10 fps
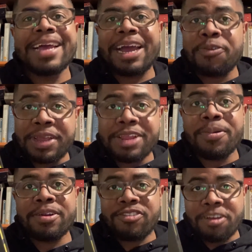I really
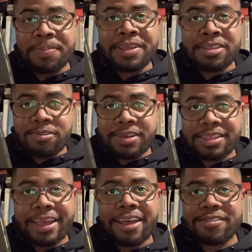want to jump into
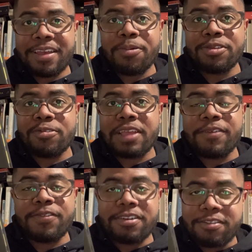it as I want to
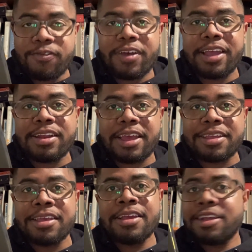diversify, like,